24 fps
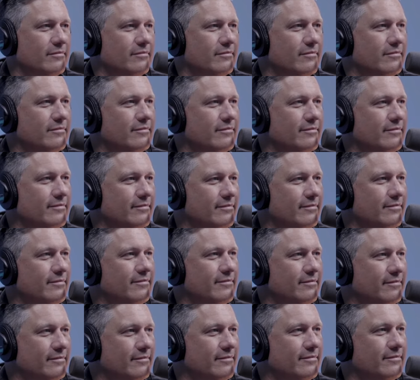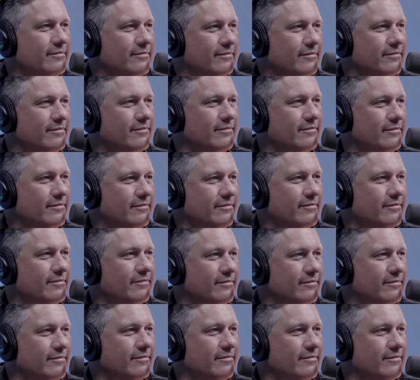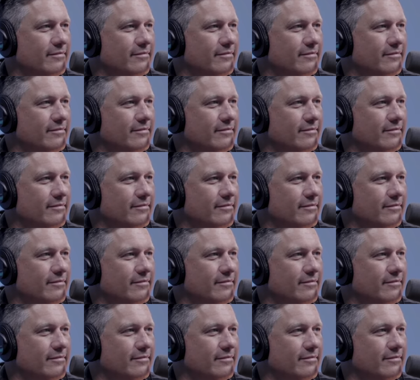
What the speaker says: This person isn't speaking.